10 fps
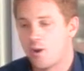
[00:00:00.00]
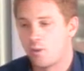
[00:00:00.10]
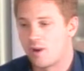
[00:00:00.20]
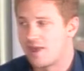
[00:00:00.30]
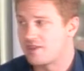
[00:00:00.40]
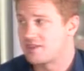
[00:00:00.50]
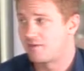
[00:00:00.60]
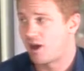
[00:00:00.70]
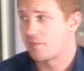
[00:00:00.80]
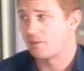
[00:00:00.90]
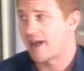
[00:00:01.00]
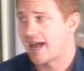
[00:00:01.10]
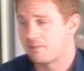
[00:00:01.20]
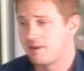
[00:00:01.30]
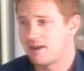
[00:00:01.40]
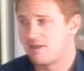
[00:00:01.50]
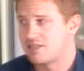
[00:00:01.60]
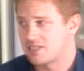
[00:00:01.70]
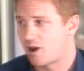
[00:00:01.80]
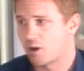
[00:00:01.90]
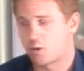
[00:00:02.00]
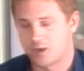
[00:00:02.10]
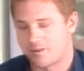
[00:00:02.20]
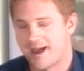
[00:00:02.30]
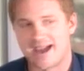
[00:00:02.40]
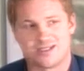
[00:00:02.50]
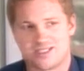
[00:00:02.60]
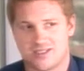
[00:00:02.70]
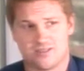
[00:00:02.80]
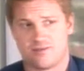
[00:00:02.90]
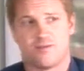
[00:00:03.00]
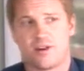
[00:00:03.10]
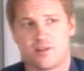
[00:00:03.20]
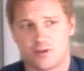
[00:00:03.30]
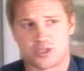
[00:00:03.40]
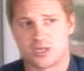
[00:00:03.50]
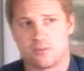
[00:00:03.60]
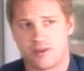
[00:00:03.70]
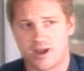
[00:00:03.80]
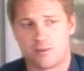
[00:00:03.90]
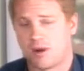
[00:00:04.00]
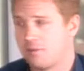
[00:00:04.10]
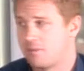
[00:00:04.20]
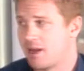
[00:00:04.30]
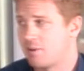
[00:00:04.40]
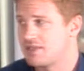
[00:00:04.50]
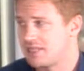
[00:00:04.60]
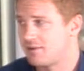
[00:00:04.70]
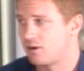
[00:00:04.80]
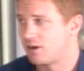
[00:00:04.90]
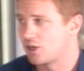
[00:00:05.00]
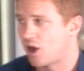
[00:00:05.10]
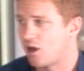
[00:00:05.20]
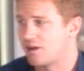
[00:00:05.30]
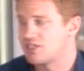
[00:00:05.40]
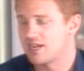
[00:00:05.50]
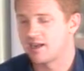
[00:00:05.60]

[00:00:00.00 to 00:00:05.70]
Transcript: with Devon Blackman, the star quarterback, just a very versatile player, probably play a receiver in college.